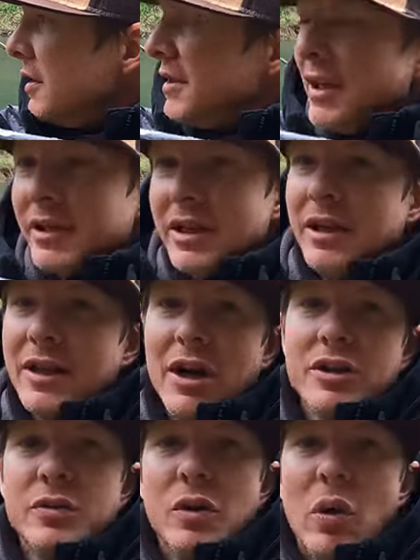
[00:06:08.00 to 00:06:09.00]
16th
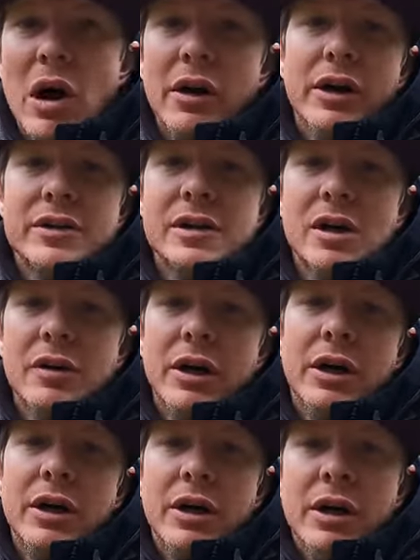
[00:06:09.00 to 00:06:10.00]
ounce when the water gets
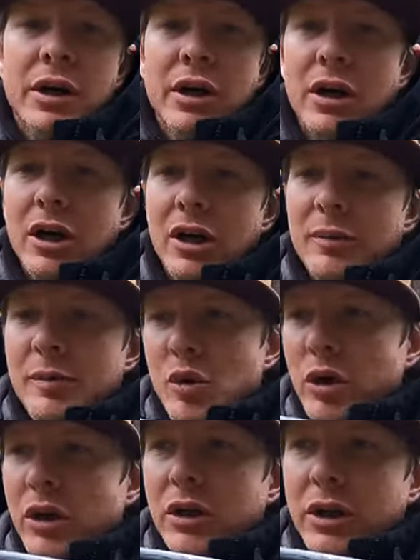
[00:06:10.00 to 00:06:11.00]
lower um, and
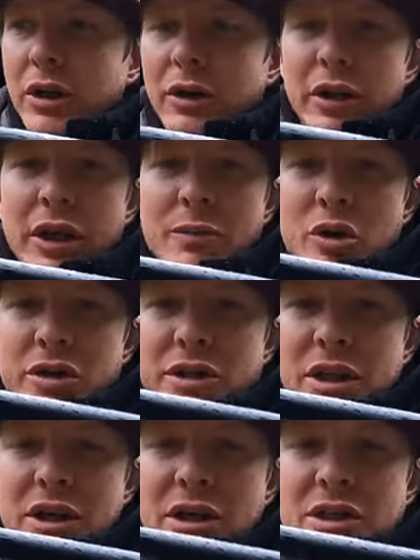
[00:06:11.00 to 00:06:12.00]
more clear, they get more
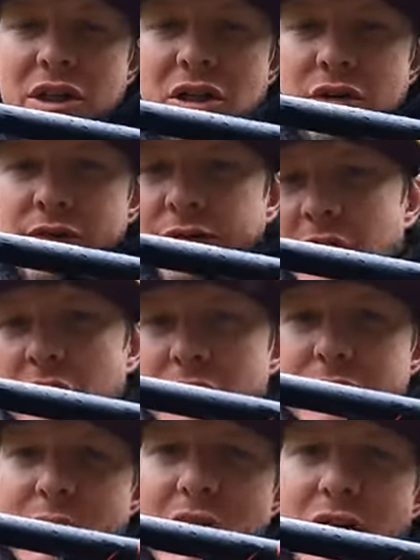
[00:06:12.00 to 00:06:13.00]
skittish. It just
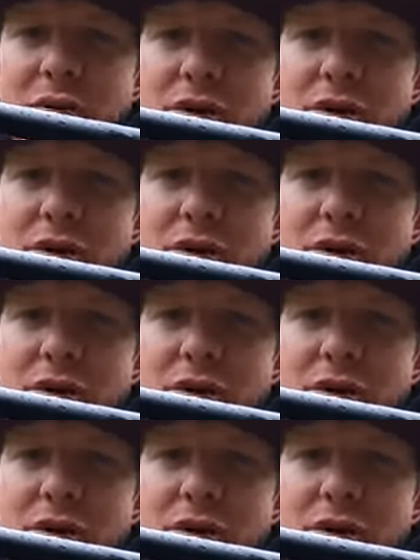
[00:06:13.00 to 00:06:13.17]
flows better